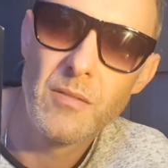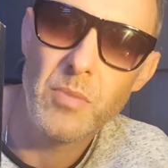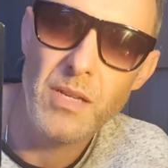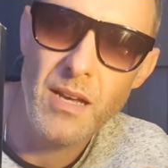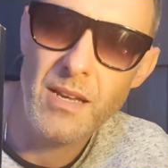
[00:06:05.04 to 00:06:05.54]

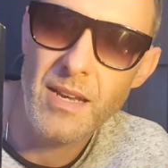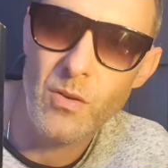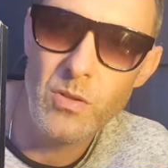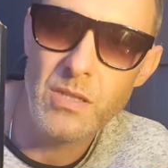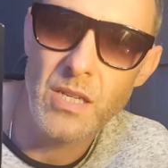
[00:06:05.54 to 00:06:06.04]
but yeah, you get
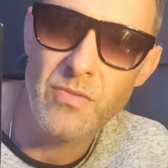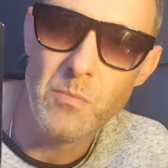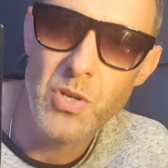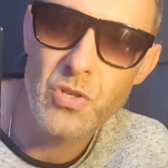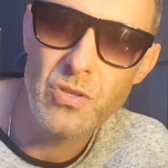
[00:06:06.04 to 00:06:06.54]
all these different
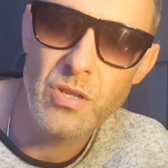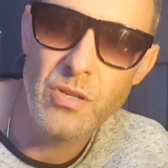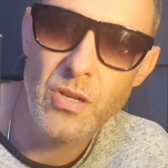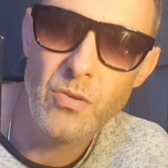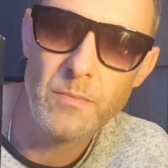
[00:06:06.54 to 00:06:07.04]
missions to
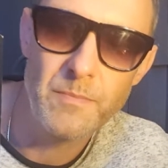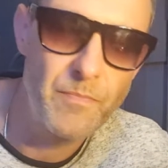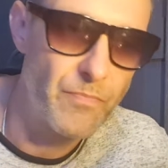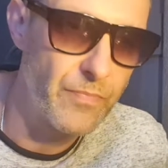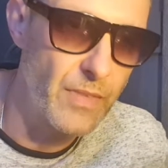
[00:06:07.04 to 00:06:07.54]
do,
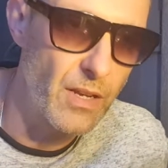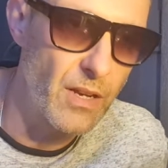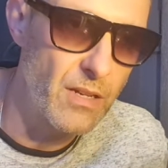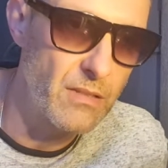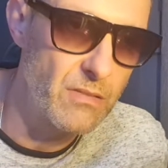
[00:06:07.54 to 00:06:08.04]

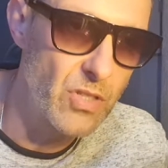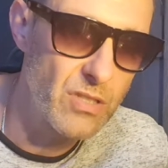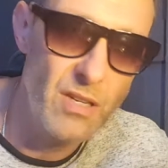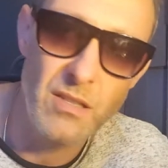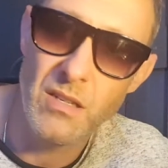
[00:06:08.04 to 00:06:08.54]
and just
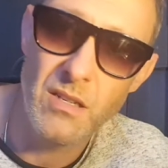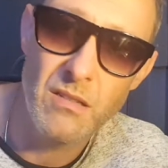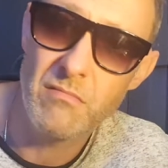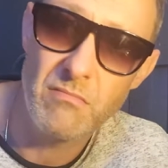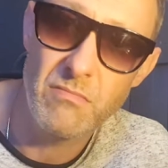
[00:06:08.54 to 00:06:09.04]
like the
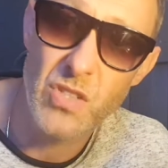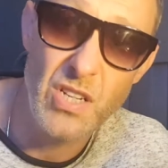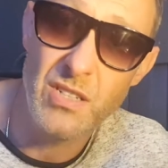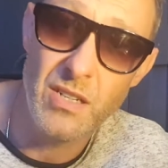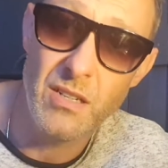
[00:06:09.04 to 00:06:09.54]

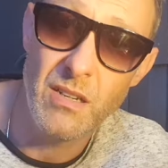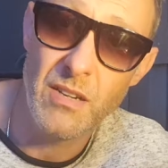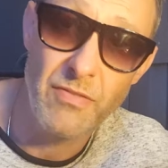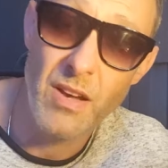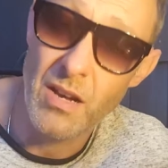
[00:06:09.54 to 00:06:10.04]
GTA
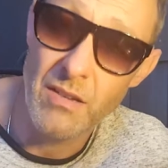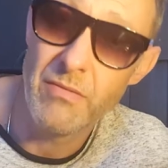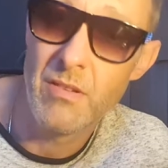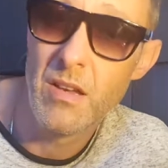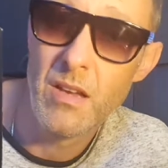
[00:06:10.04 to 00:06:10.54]
5,
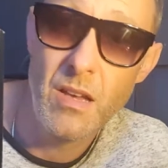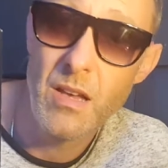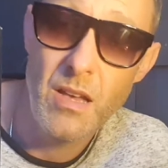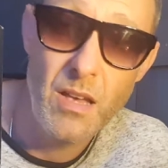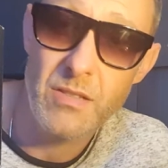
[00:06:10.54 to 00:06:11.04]

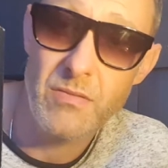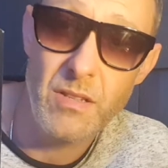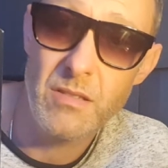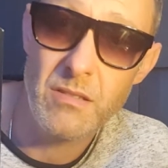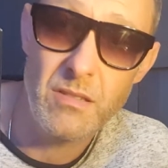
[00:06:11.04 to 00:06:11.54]

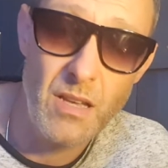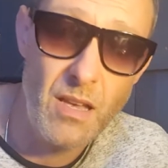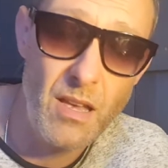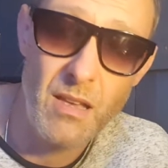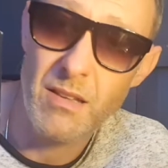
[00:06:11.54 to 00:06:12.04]

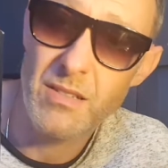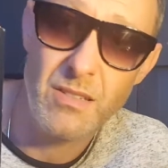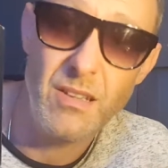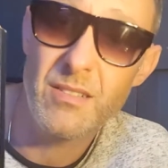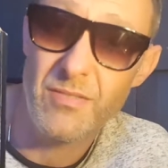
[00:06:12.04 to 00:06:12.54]

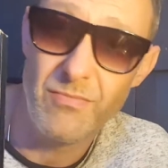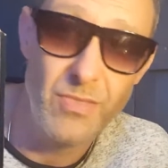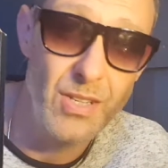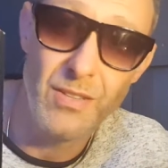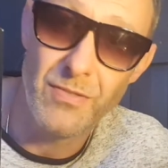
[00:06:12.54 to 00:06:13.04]
it's
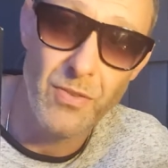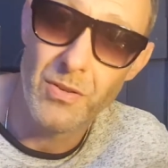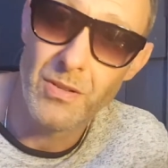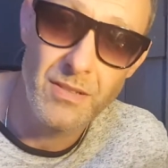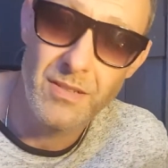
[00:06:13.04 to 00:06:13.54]
really
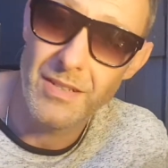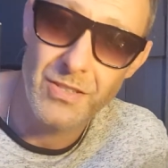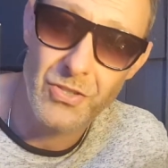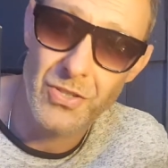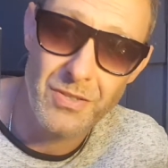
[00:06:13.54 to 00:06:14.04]
fun.
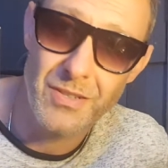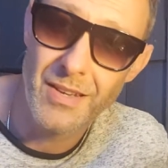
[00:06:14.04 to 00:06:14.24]
It's just,